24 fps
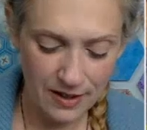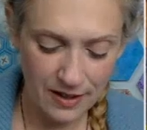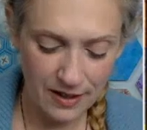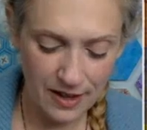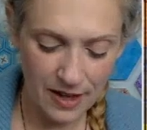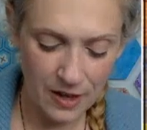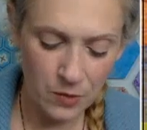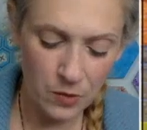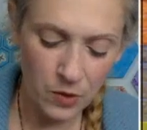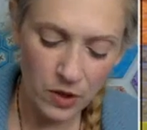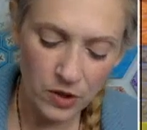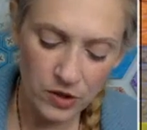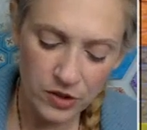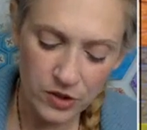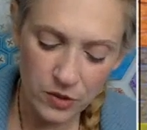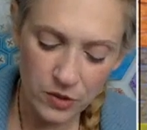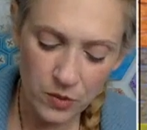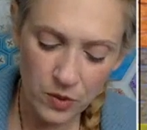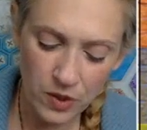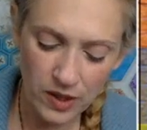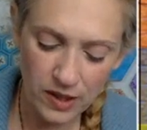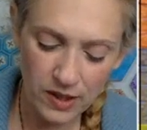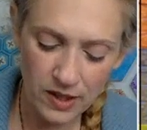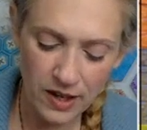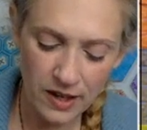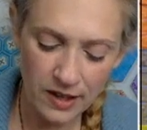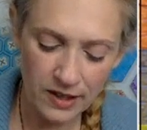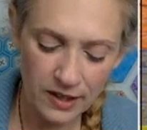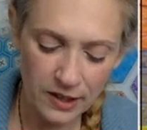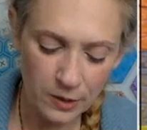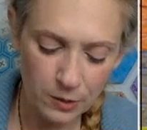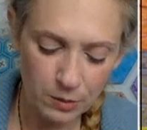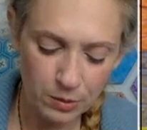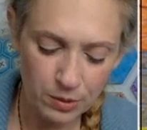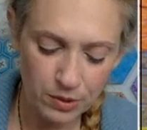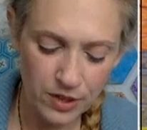And we're also working on a
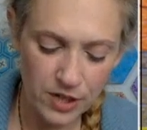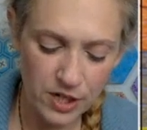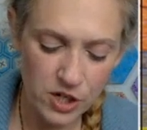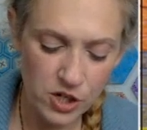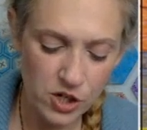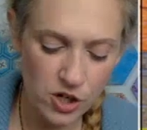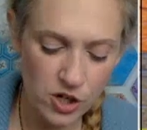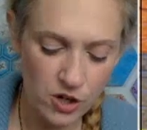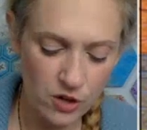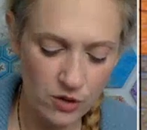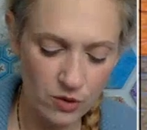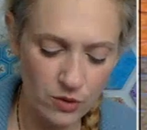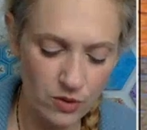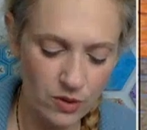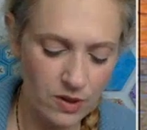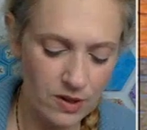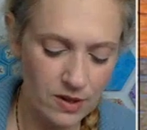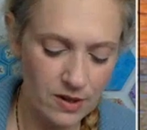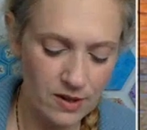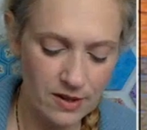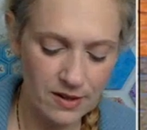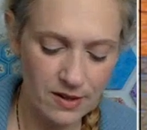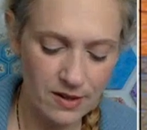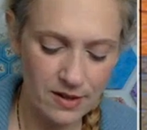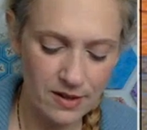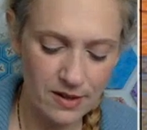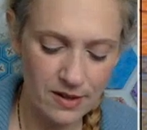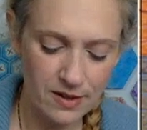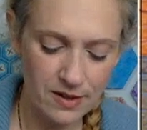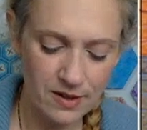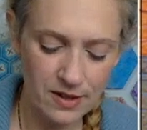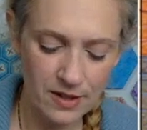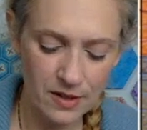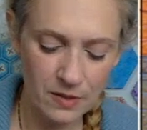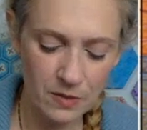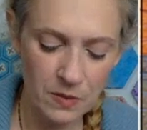little pre-show
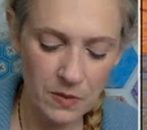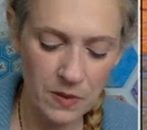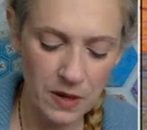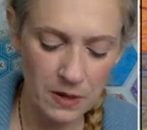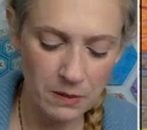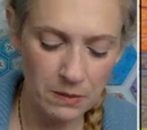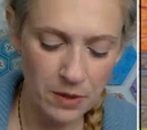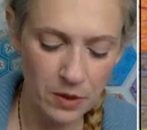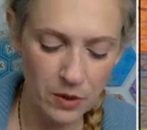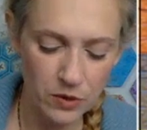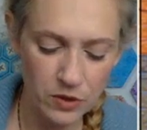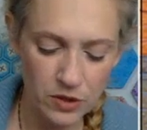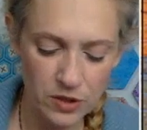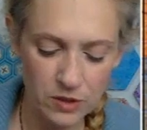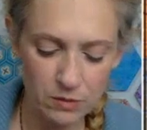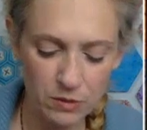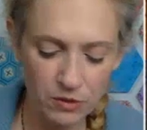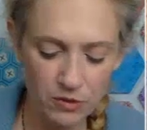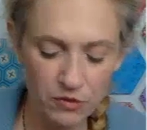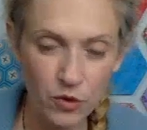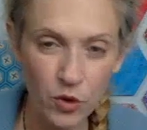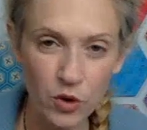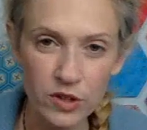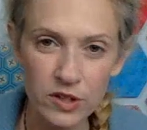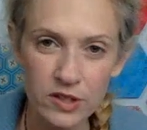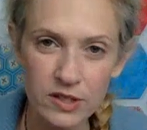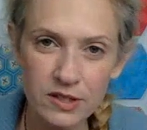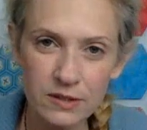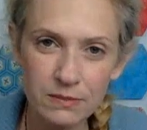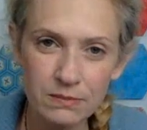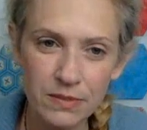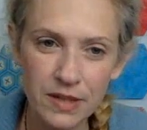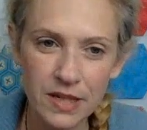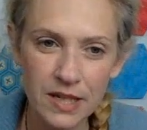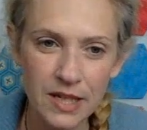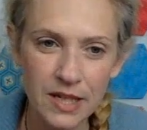thing we want to post before this
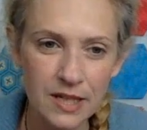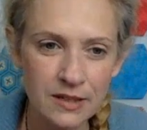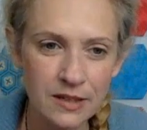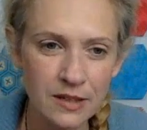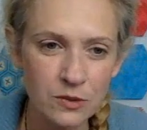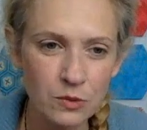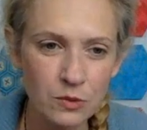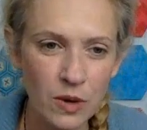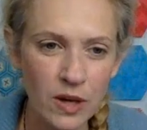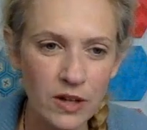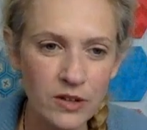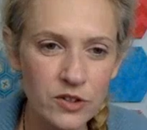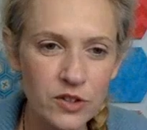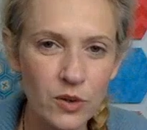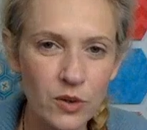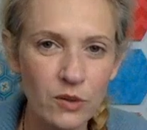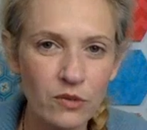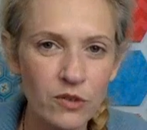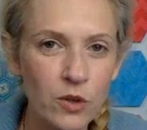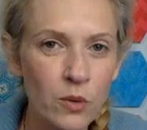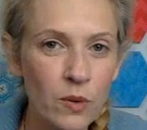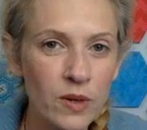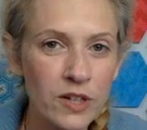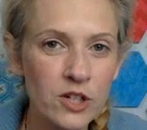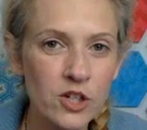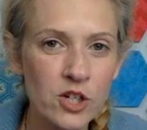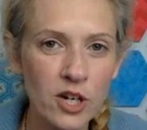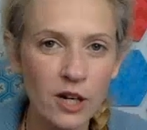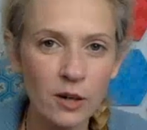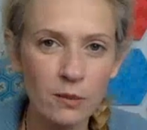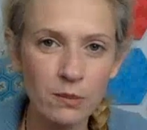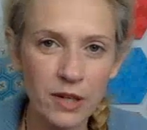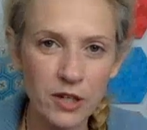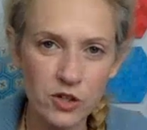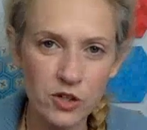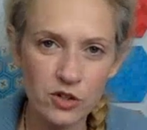begins as well. So if you want to share
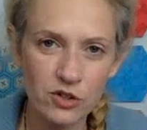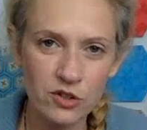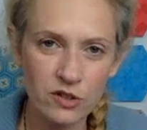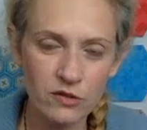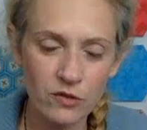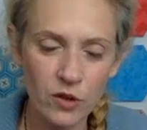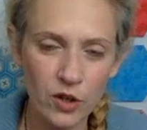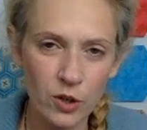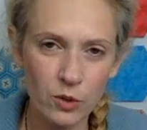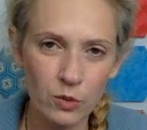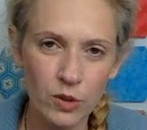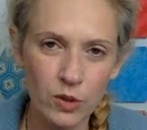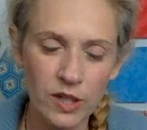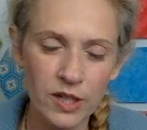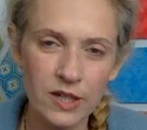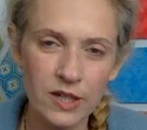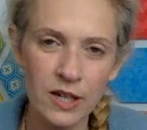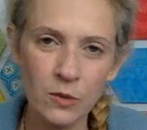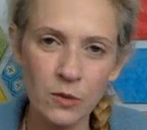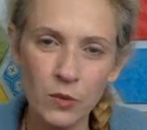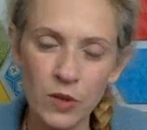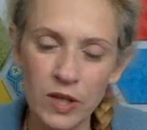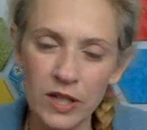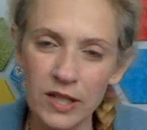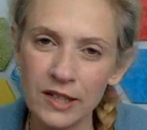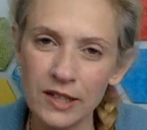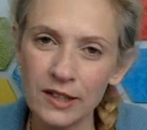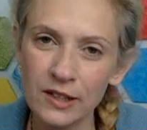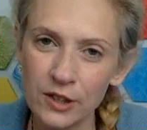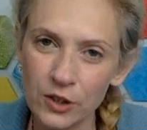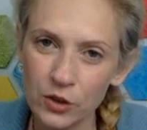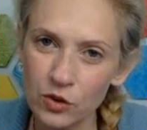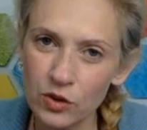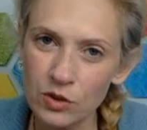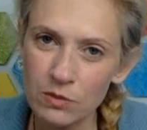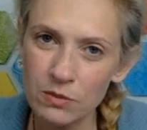pictures of what you're working on, we can
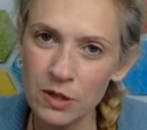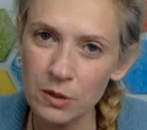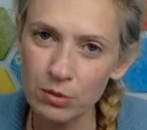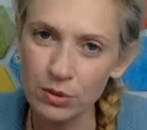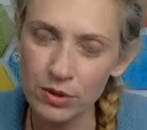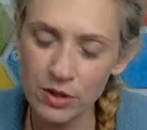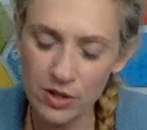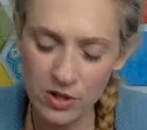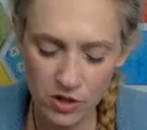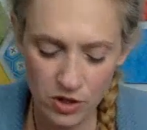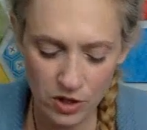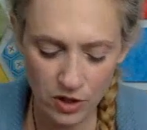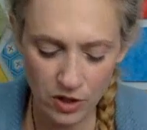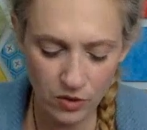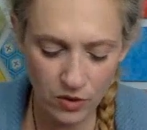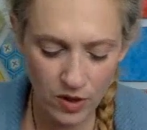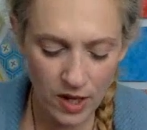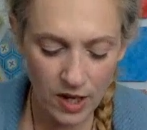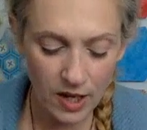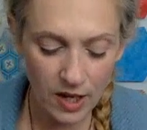include them in the pre-show.